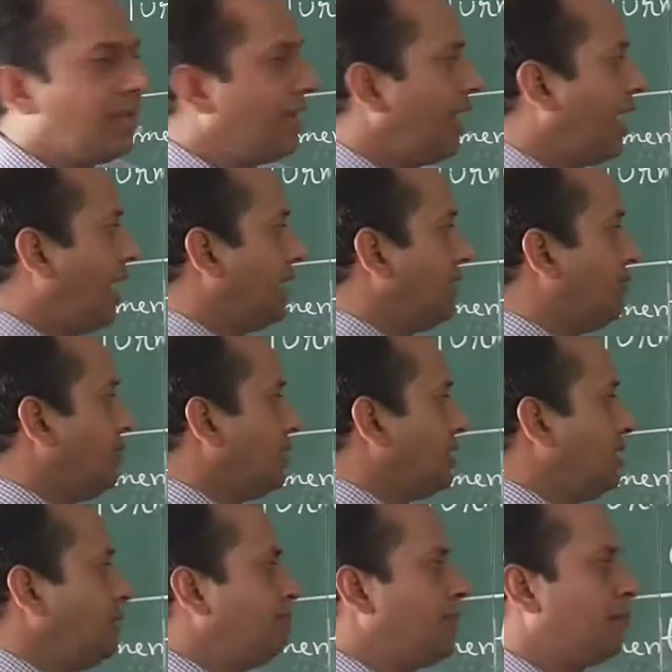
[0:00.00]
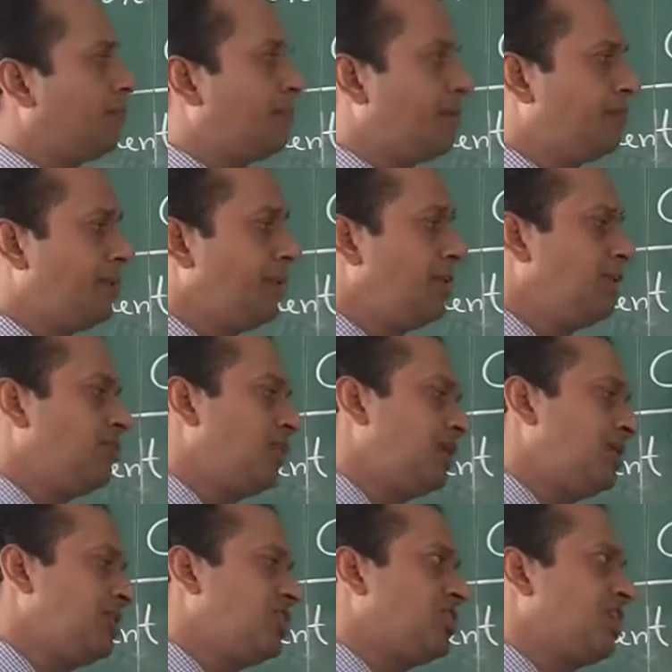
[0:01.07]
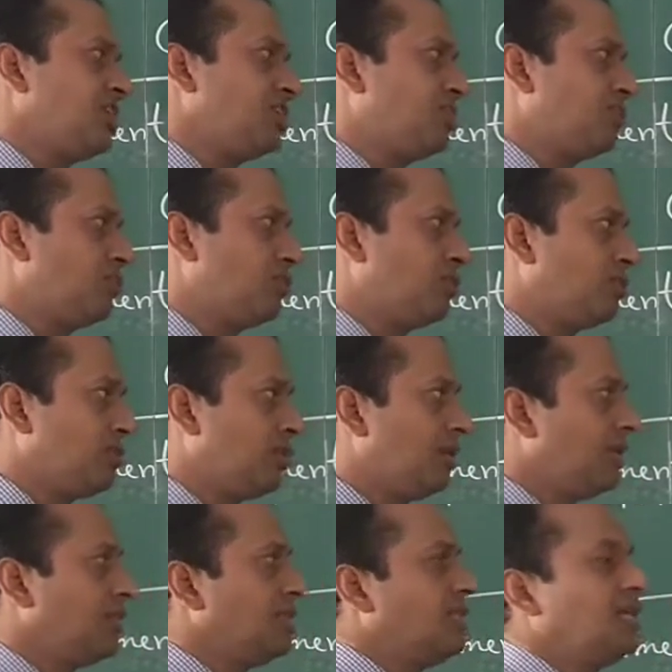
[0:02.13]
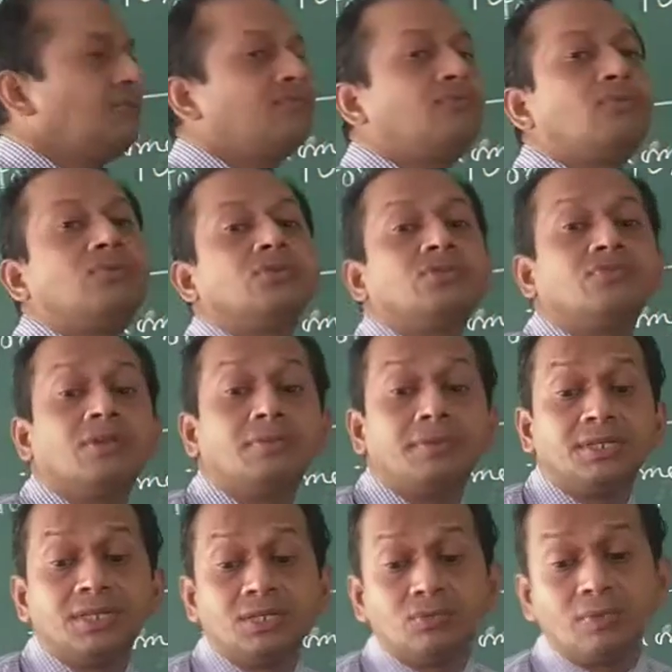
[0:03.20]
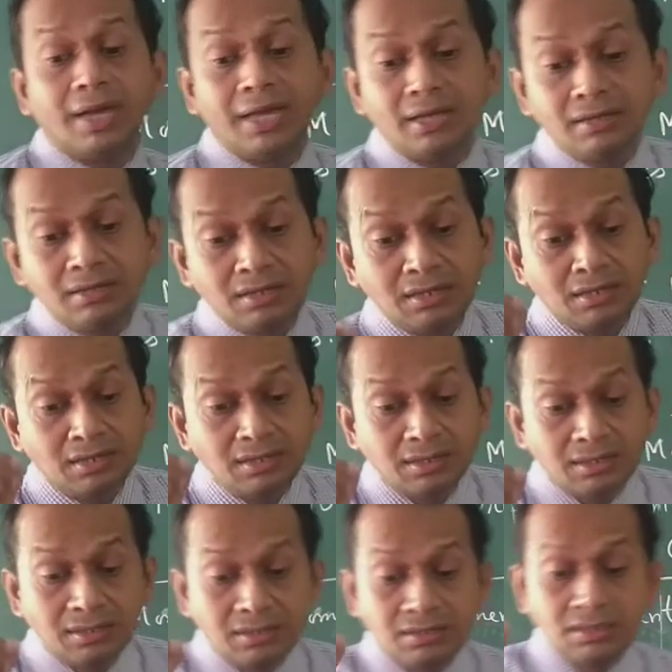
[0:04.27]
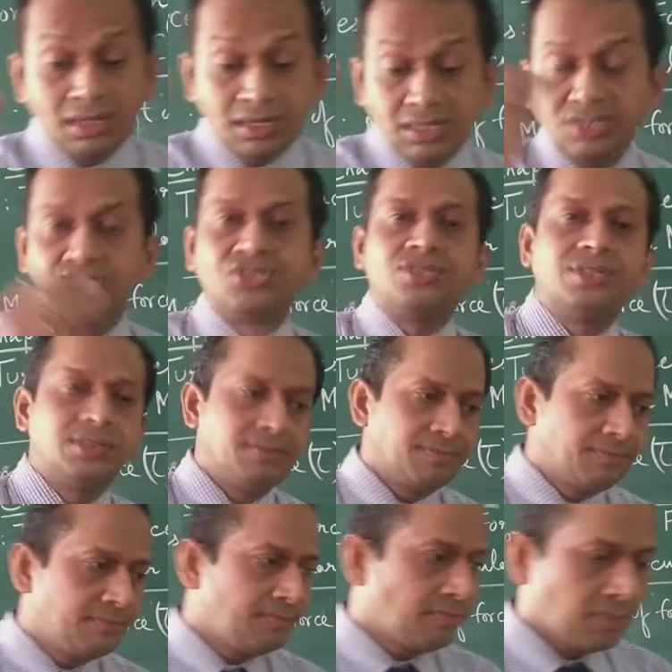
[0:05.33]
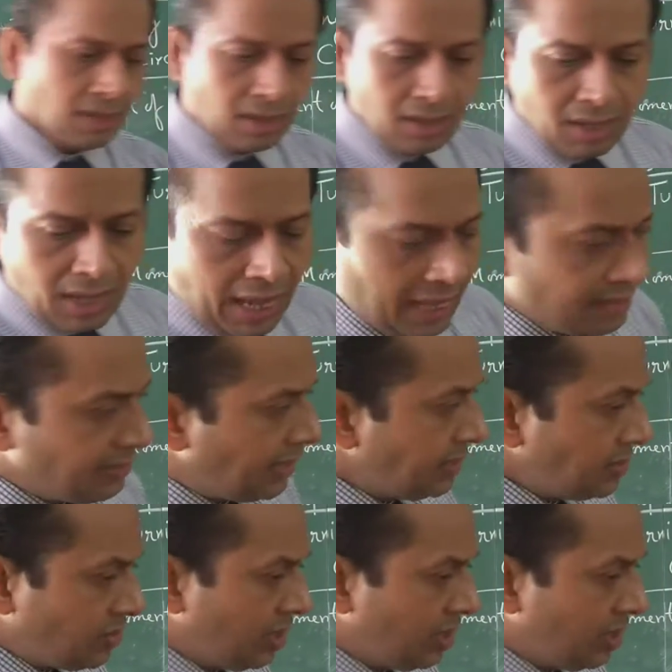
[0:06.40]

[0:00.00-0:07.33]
and if we keep the perpendicular distance more, then force will be required the least. And then